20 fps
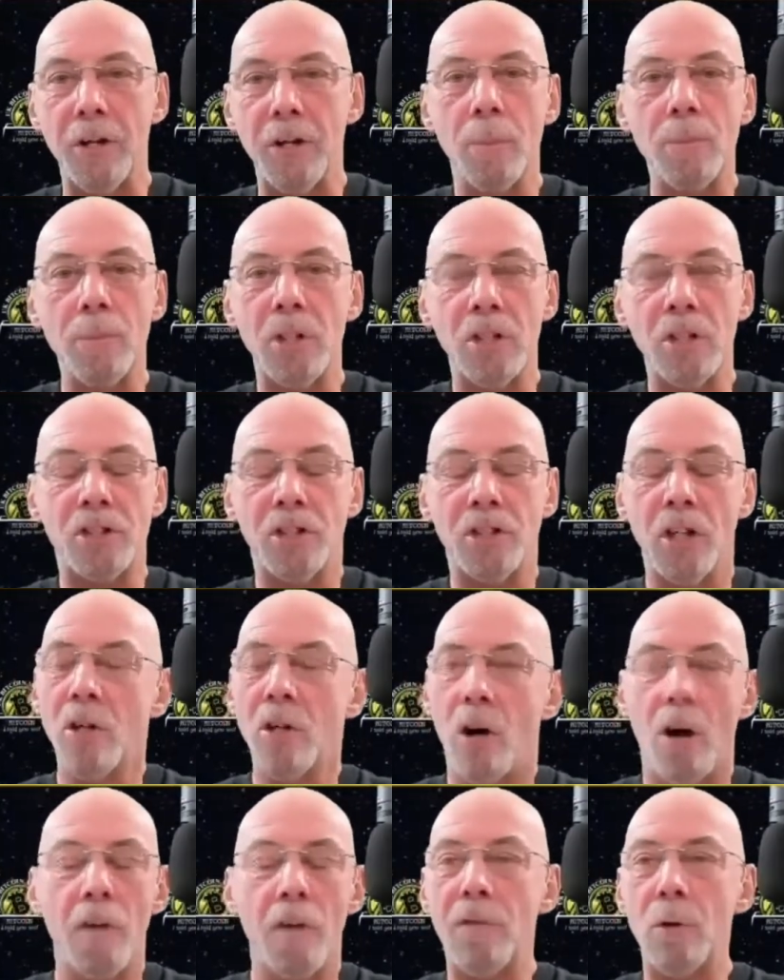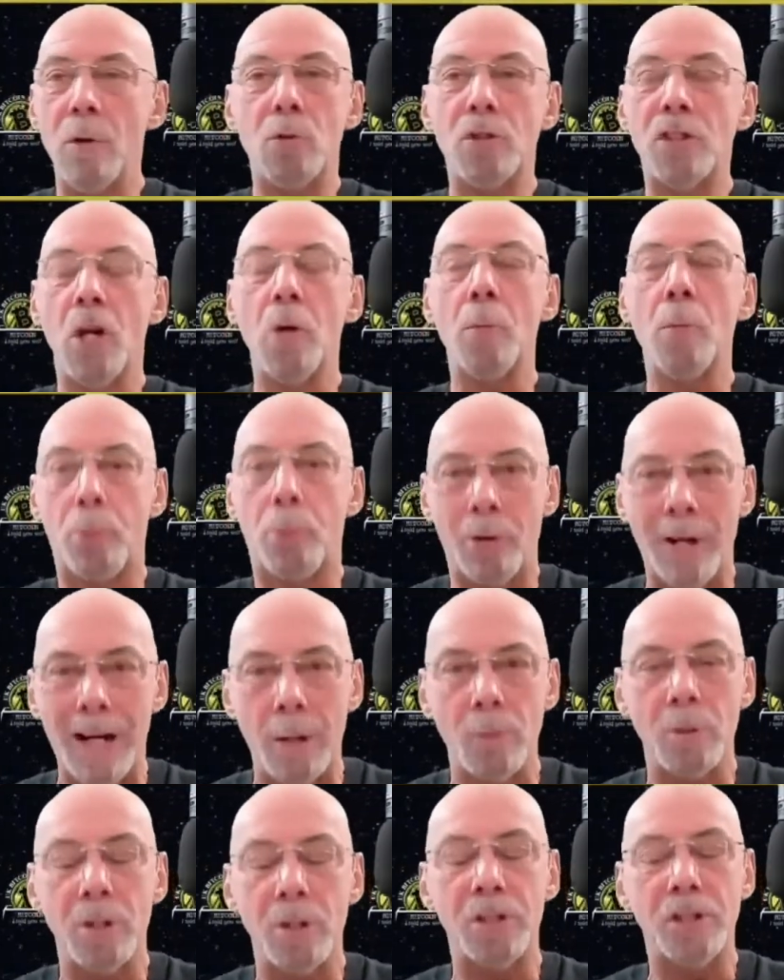And I'm just so, I feel so
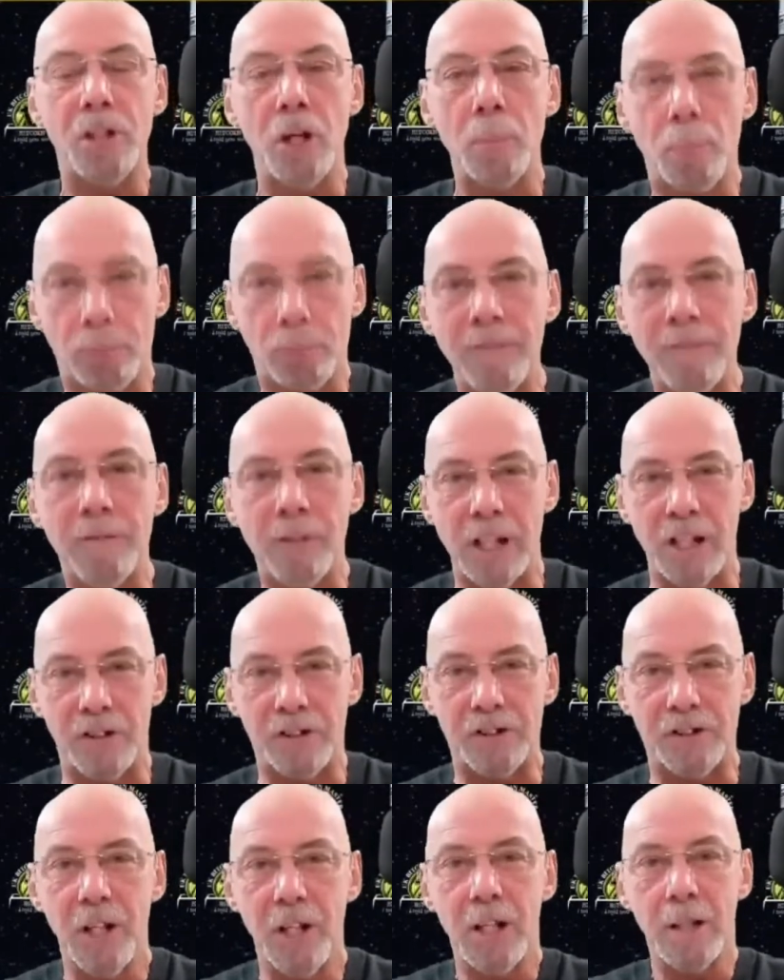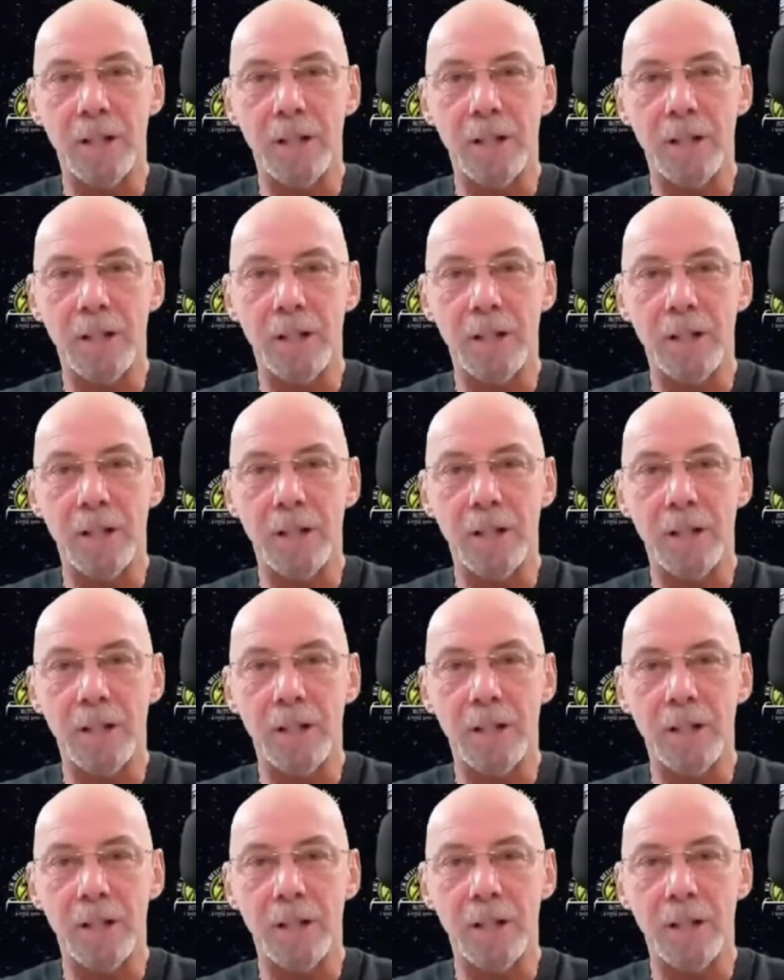proud and so privileged